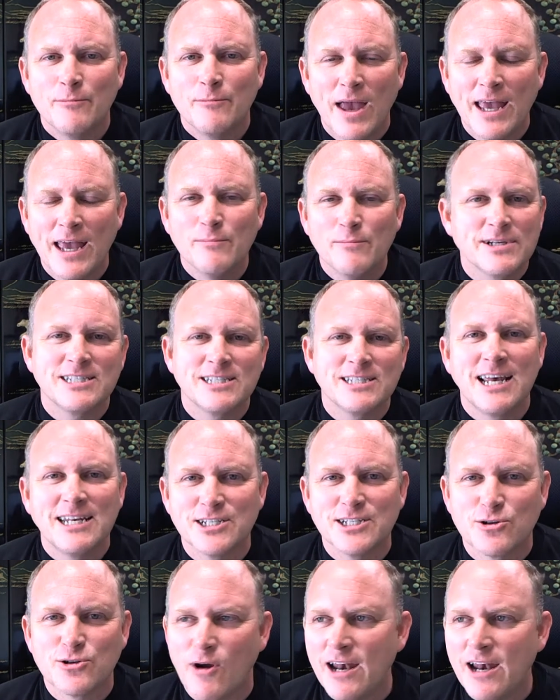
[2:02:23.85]
Making mistakes
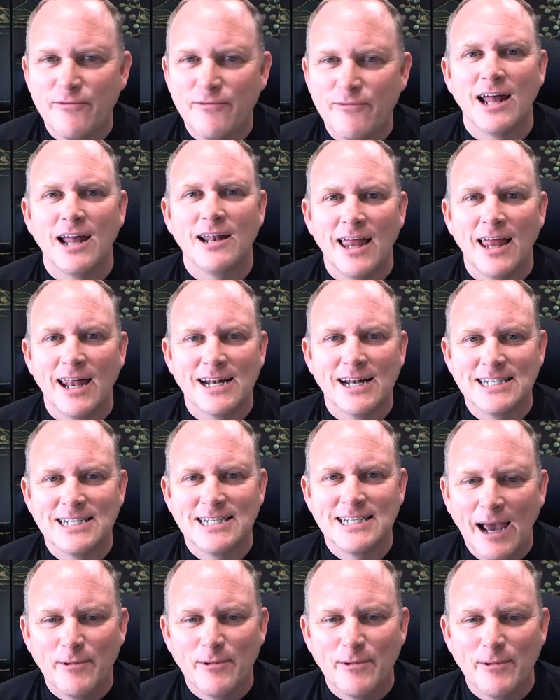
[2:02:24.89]
is great if you got a lot of
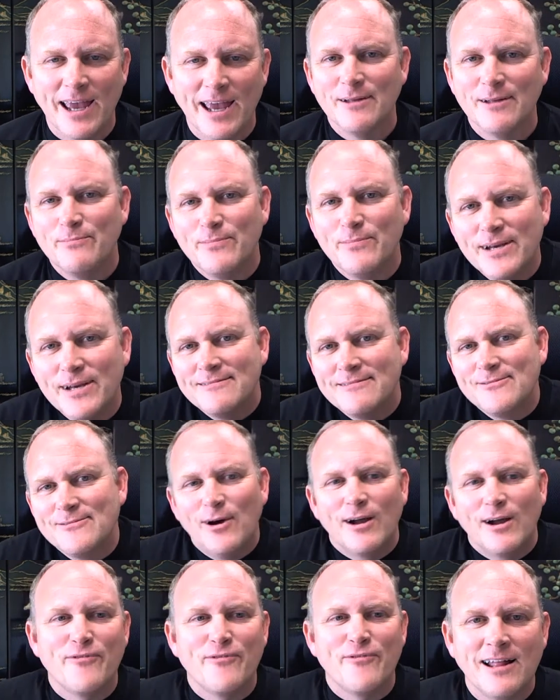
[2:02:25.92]
time to make it, but
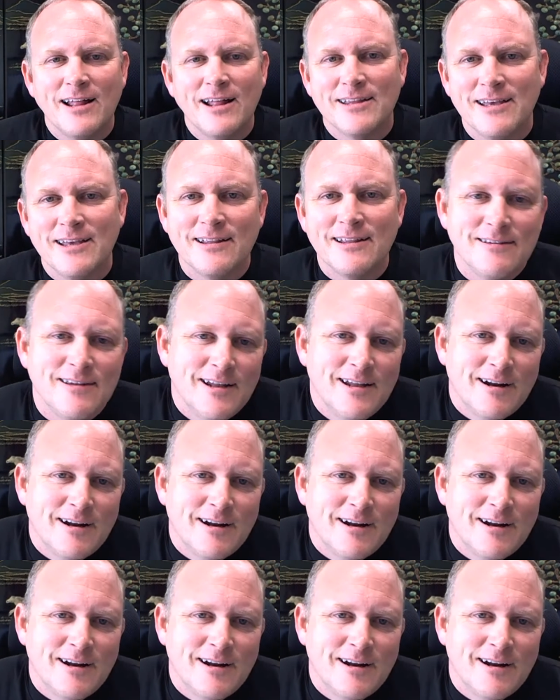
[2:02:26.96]
quite frankly,